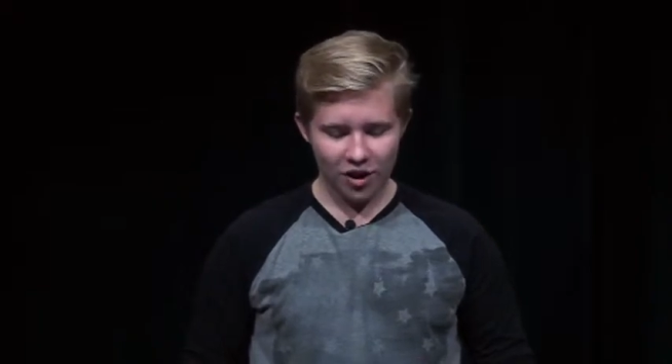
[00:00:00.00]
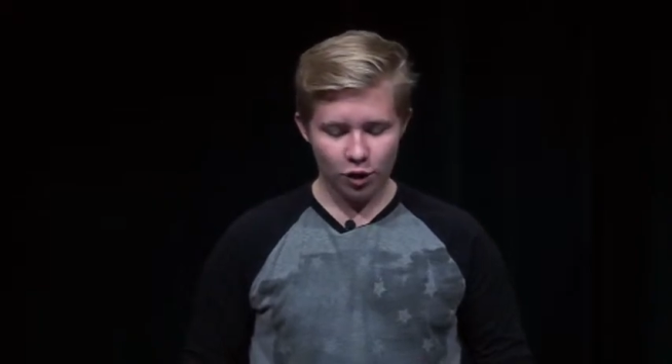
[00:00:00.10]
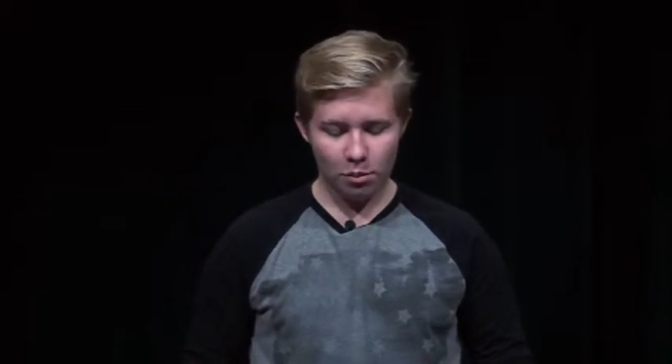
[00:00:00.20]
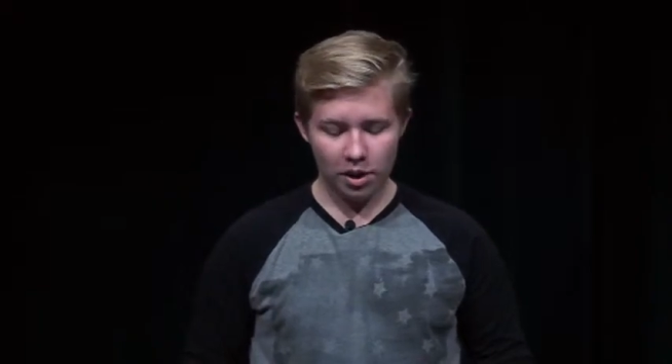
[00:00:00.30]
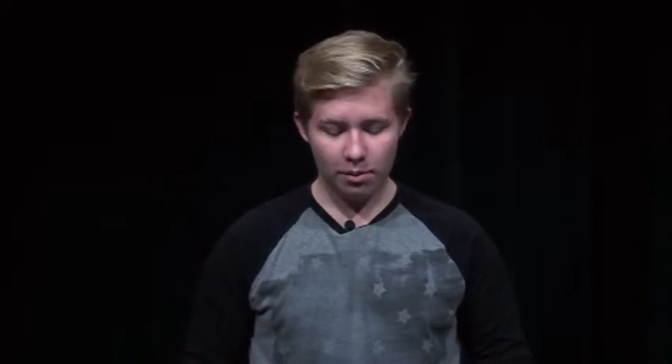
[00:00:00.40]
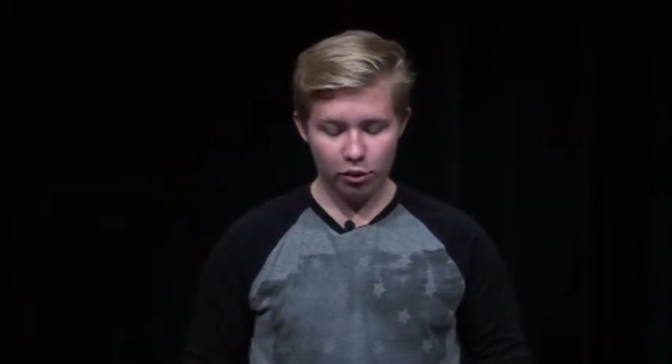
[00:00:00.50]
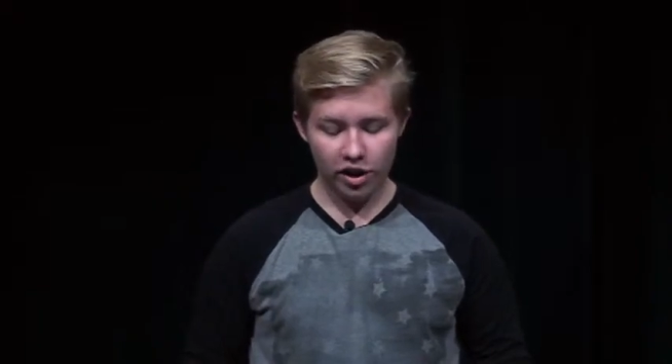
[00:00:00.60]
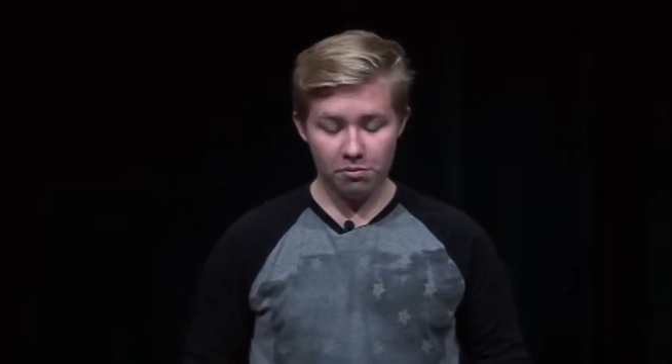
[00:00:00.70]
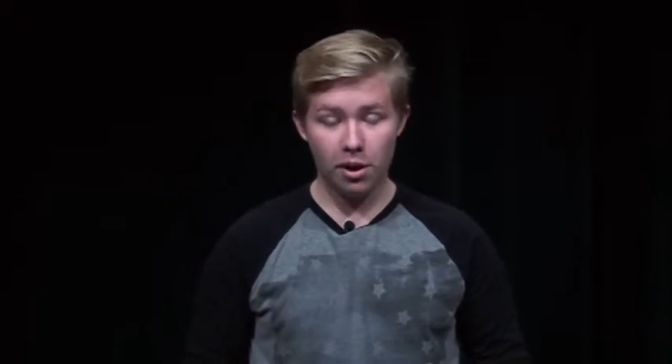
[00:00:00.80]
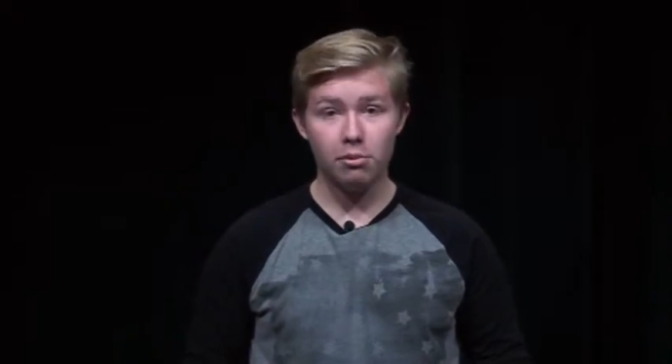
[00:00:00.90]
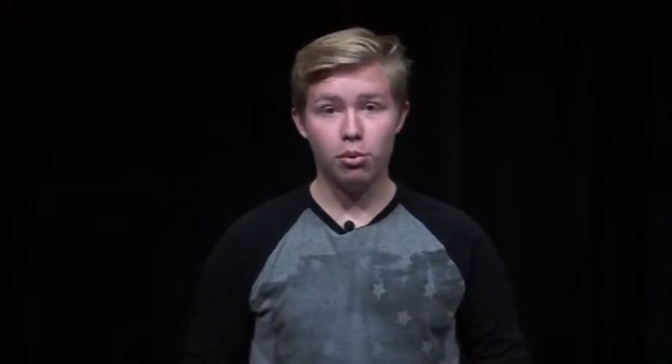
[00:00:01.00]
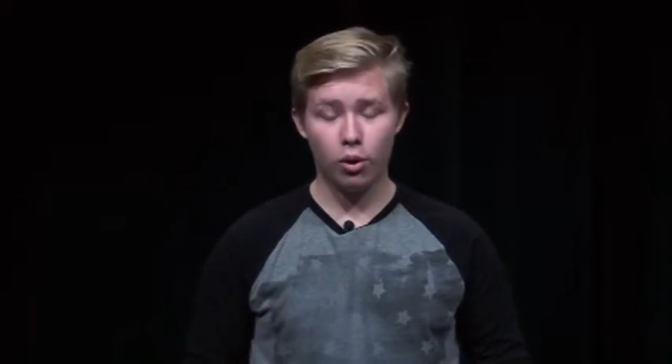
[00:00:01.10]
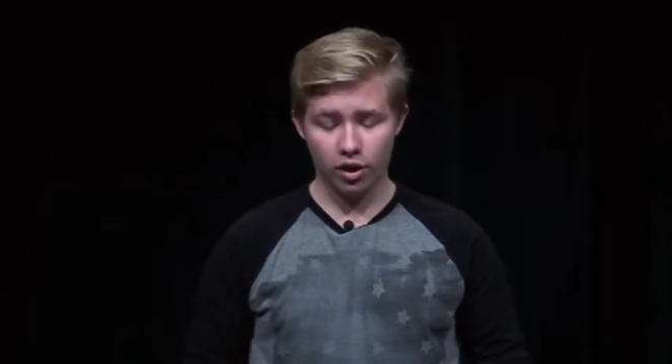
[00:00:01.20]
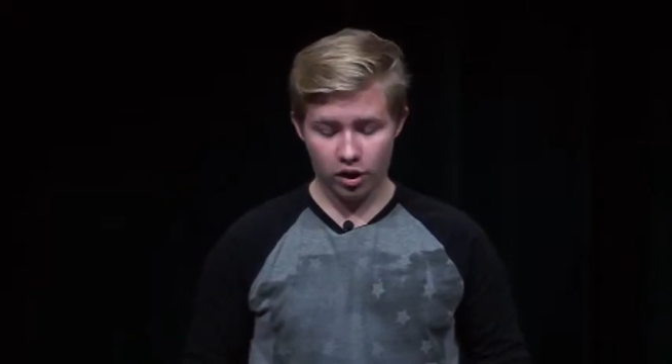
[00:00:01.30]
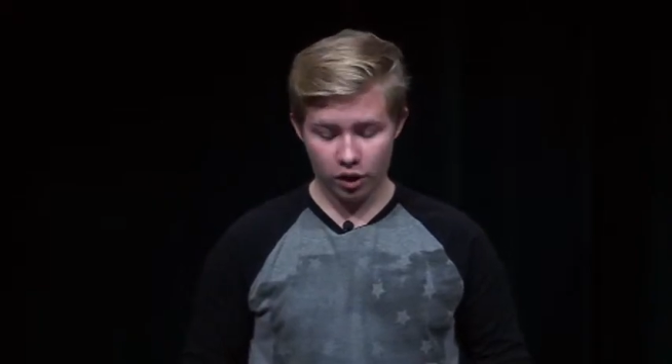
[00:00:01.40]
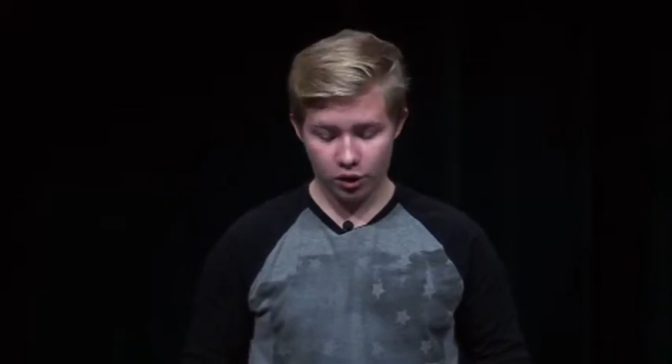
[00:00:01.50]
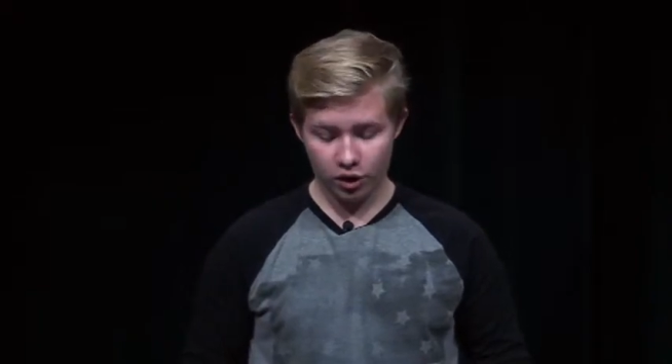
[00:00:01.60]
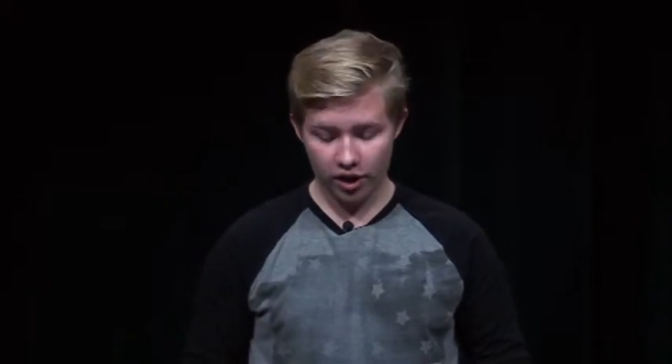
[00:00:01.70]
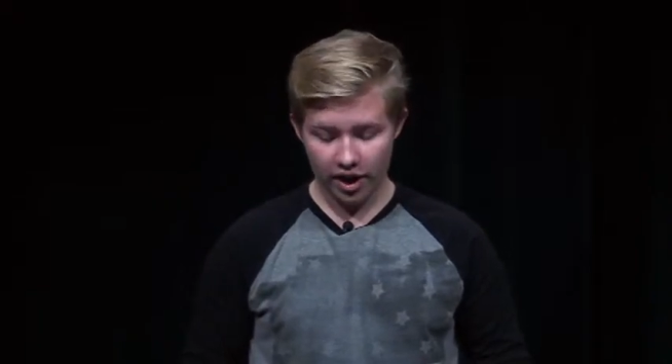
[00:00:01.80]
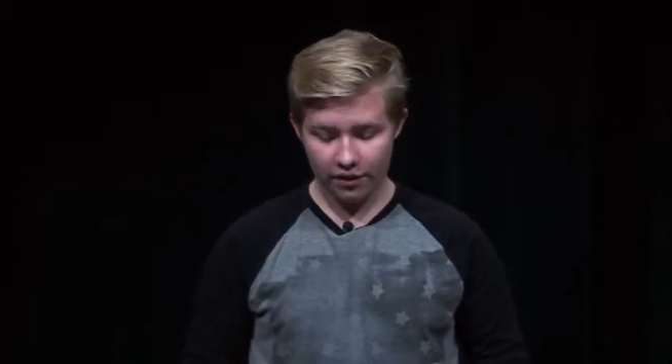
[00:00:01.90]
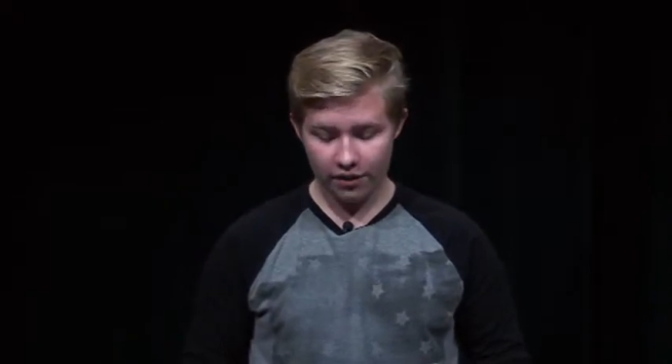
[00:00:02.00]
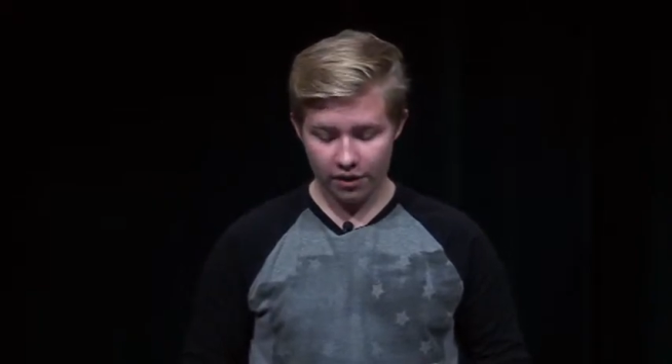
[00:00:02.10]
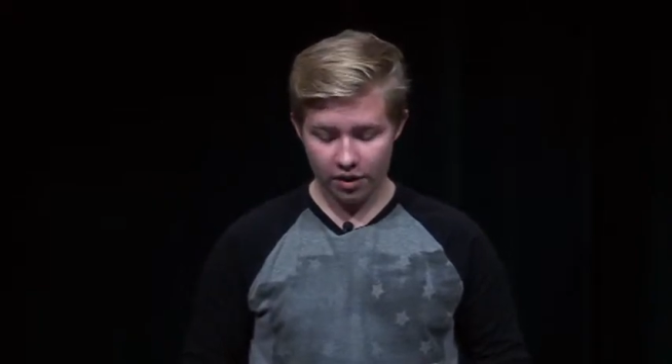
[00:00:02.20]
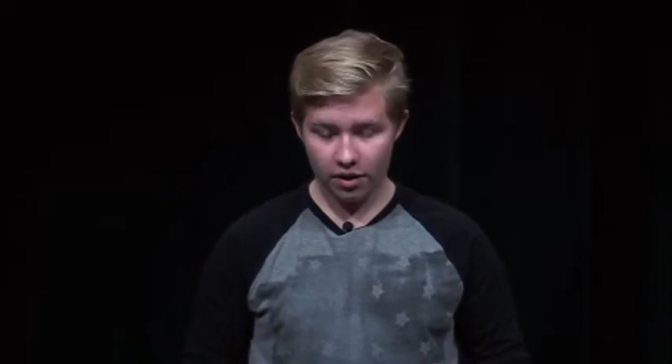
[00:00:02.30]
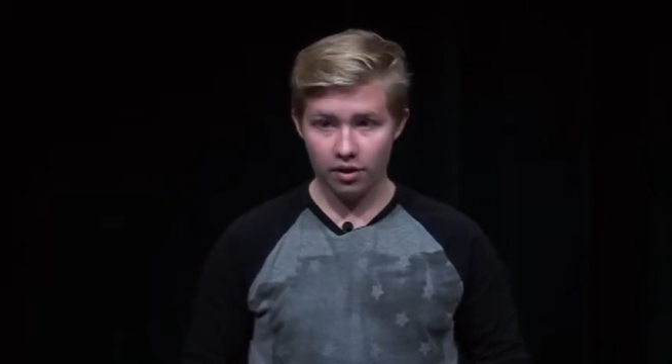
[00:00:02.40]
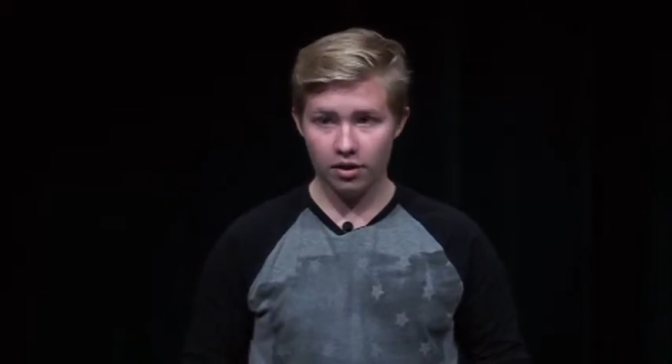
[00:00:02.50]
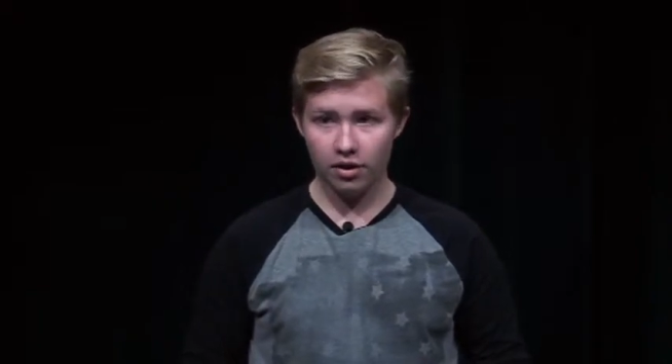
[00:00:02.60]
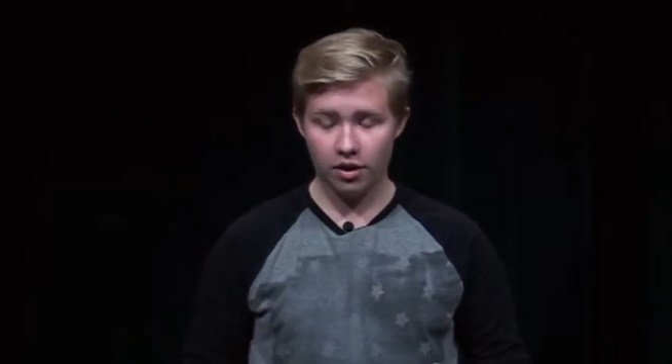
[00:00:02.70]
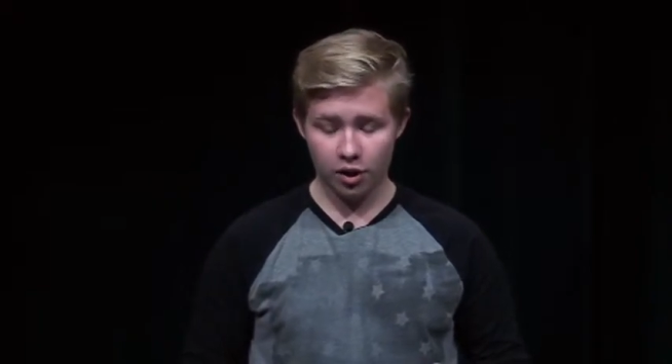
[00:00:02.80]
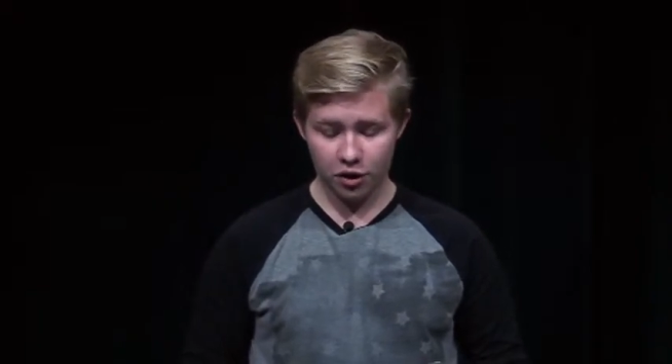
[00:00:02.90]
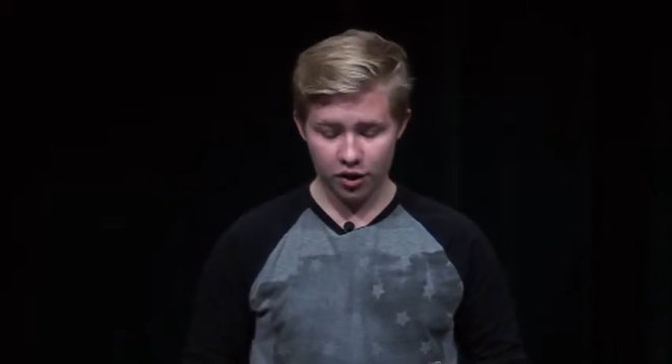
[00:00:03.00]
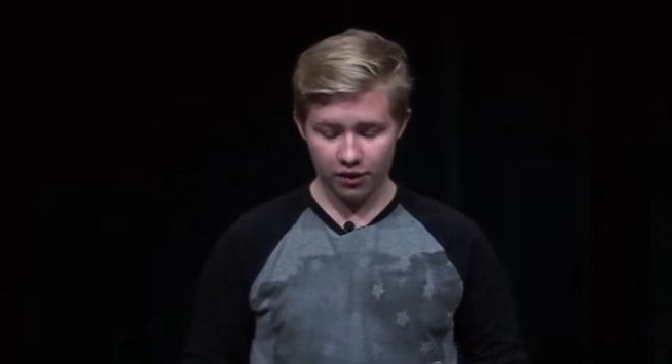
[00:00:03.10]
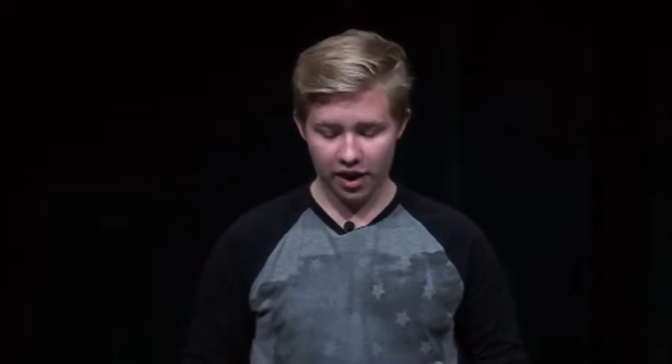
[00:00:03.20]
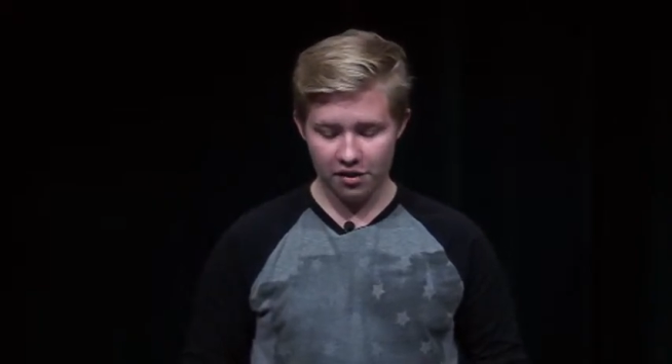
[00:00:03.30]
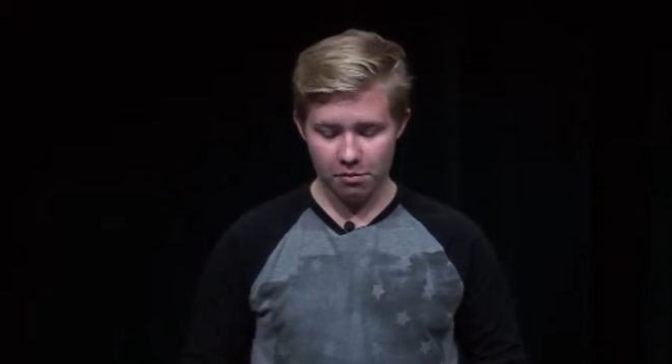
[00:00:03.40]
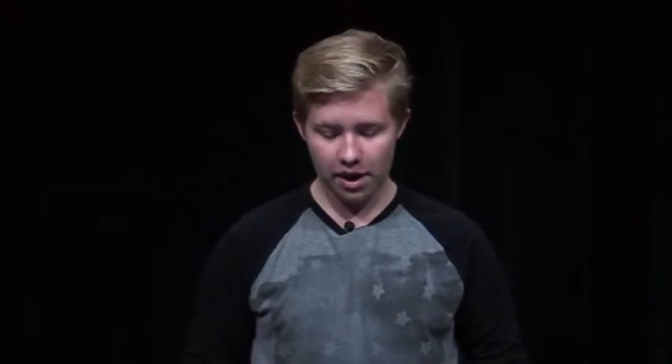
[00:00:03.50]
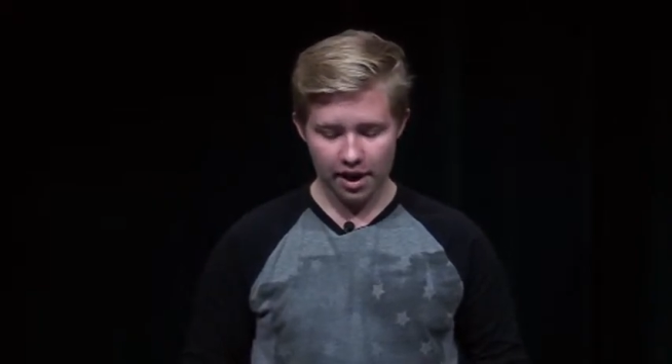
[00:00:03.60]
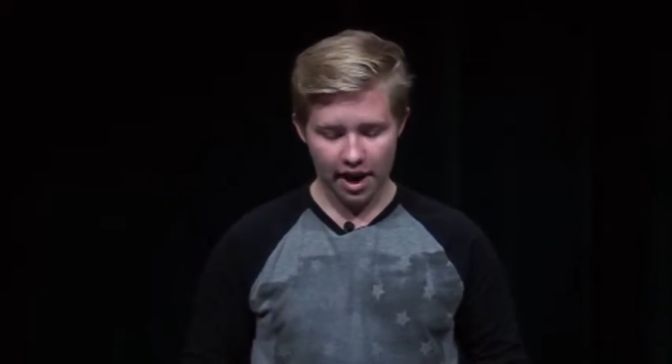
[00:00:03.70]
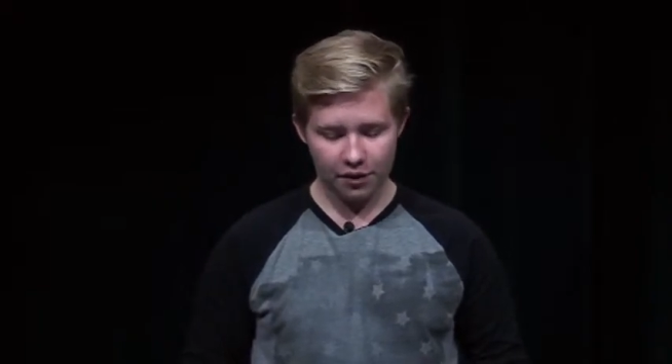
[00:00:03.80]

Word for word: There will be a brief but important culture life culture of life meeting